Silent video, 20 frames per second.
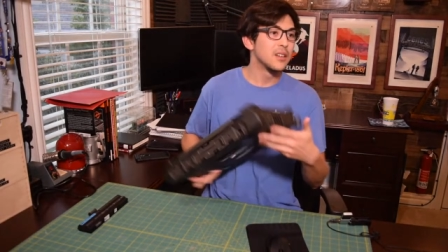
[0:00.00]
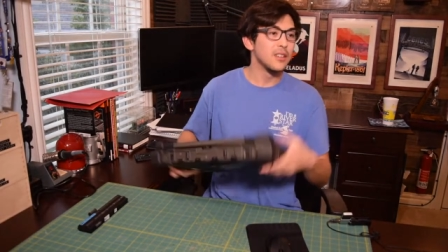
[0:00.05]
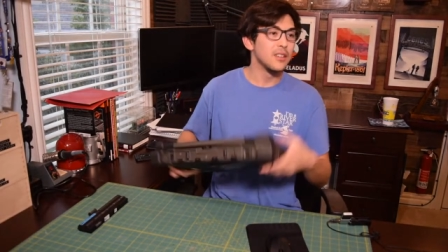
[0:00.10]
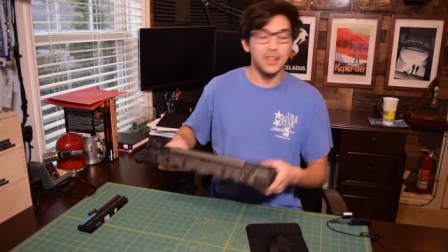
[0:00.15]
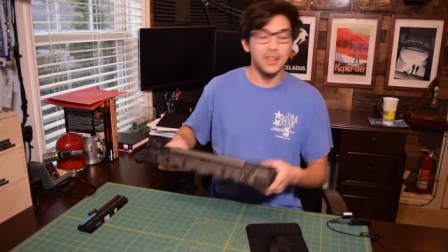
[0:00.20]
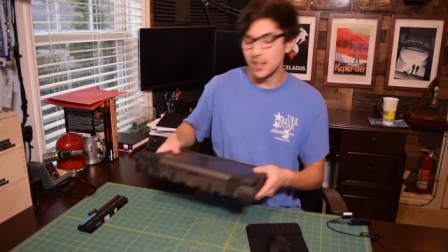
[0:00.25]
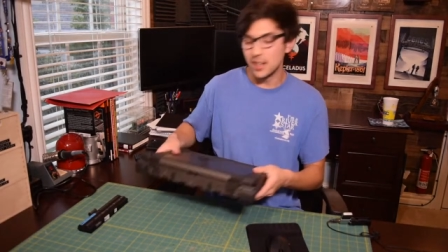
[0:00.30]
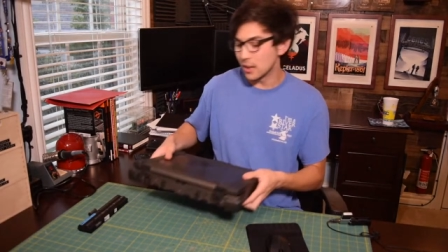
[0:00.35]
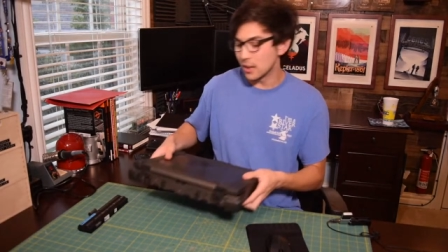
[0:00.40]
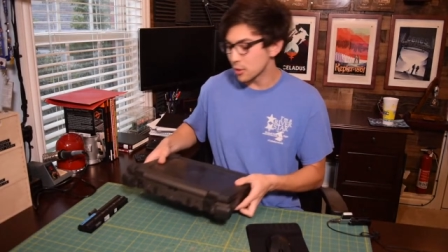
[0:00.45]

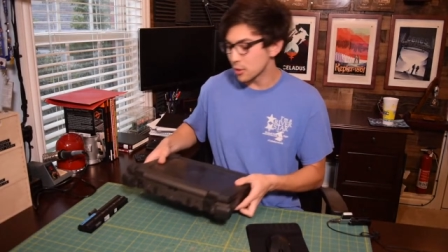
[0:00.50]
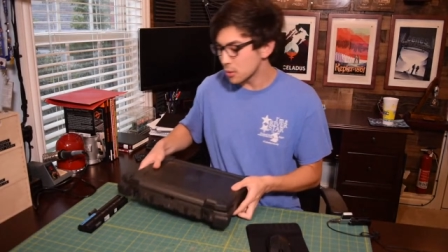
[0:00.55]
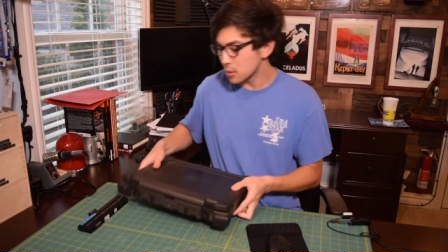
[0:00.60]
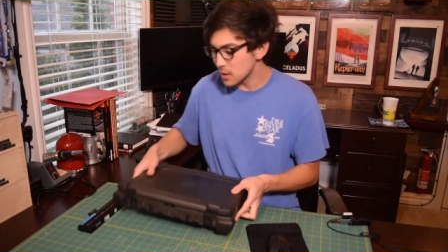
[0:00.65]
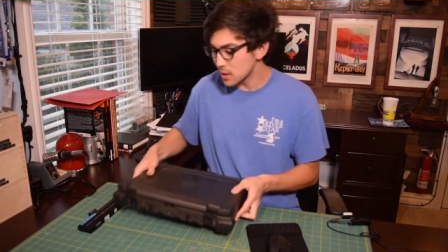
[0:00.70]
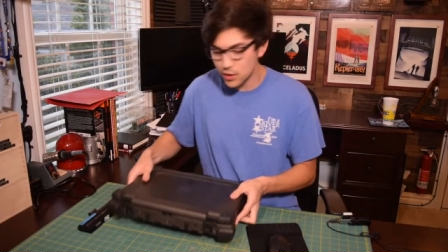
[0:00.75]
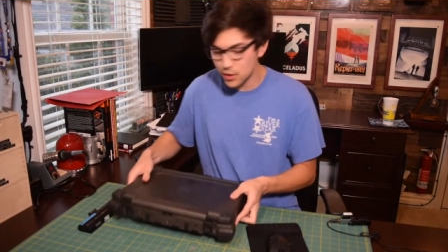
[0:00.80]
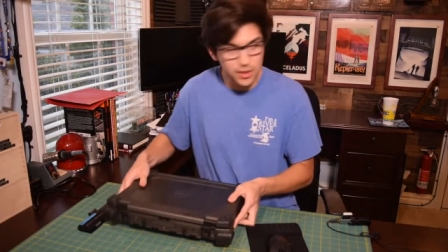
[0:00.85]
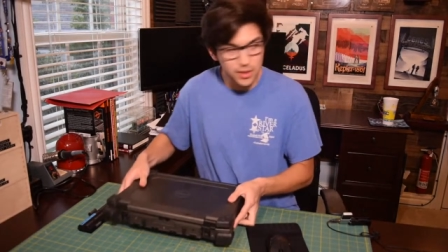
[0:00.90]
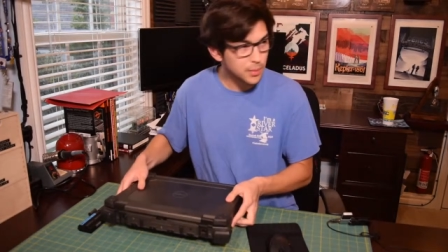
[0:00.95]
Any other
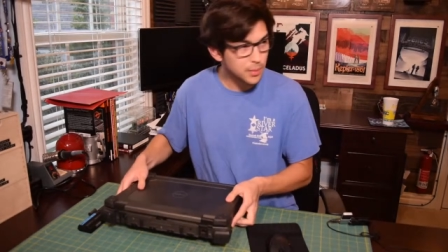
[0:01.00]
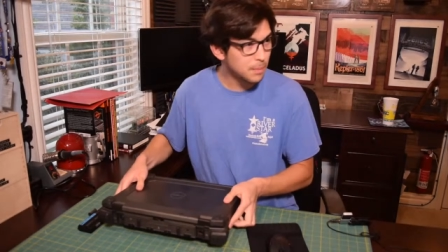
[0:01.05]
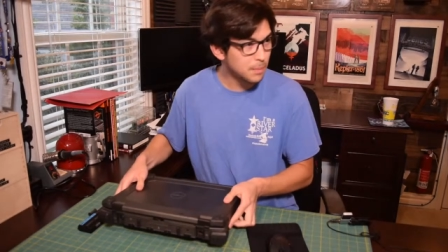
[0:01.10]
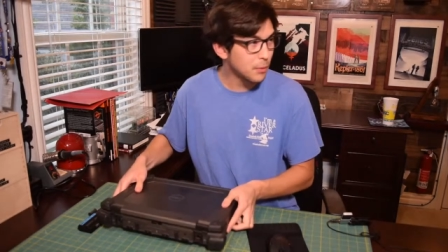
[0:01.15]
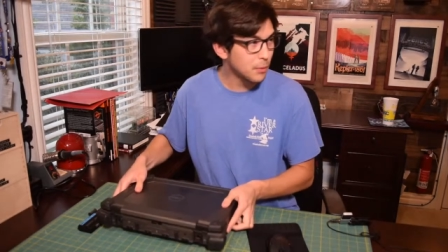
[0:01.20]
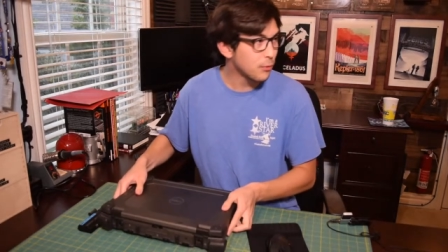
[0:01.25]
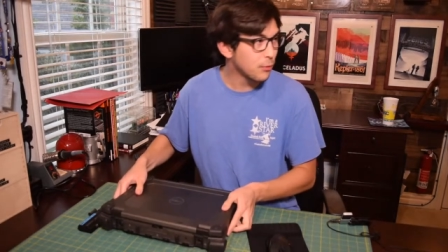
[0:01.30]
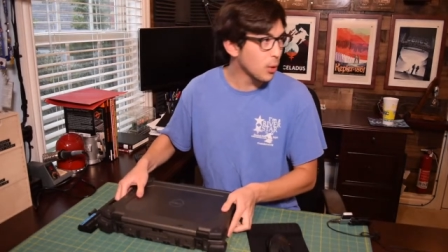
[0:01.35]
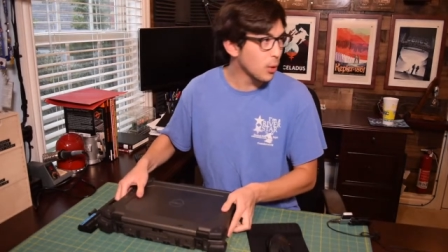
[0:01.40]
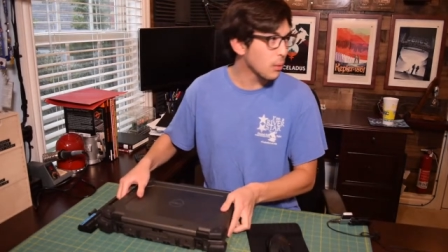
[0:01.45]
questions
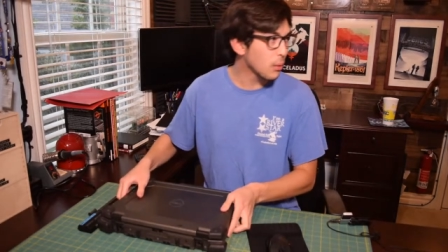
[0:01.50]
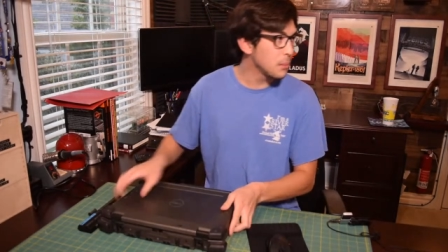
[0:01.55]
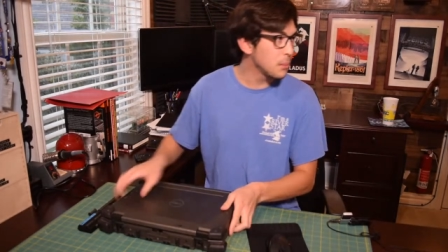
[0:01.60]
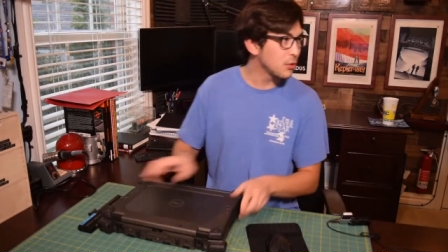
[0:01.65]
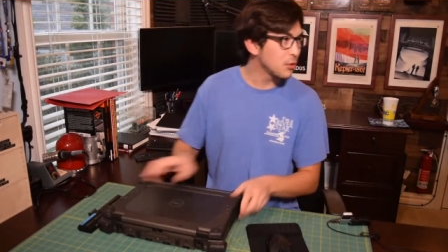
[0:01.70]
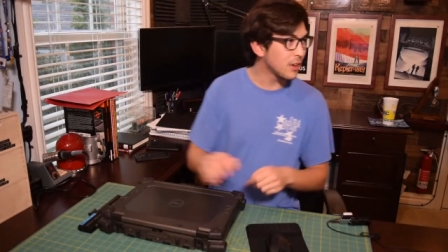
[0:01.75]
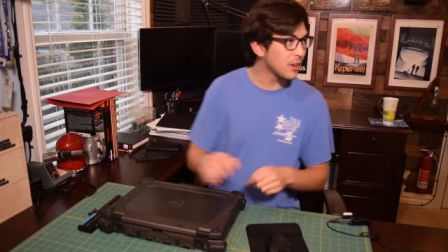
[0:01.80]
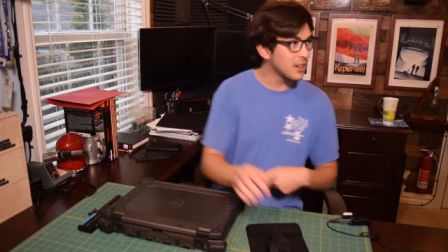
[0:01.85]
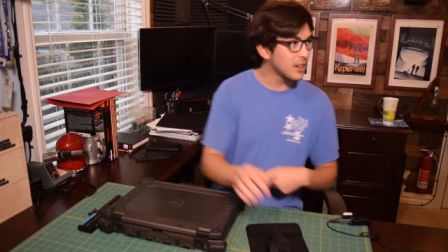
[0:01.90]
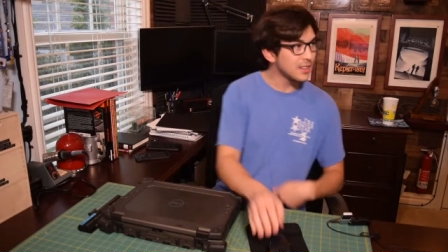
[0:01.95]
before we
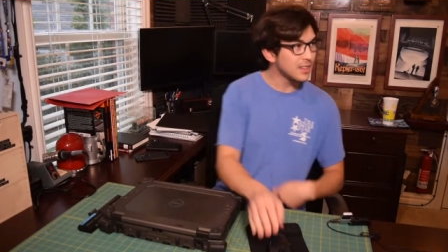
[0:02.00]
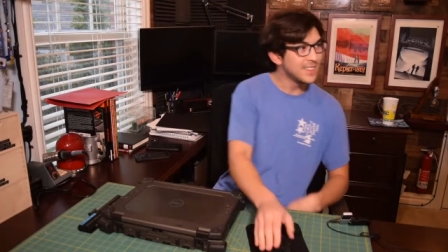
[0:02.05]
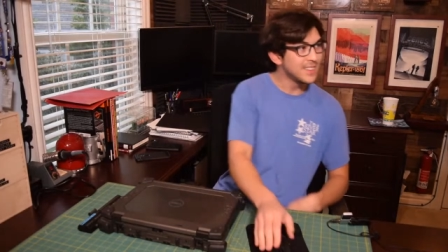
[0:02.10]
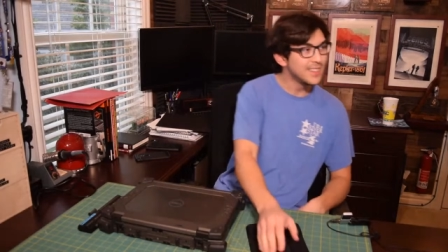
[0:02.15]
move on?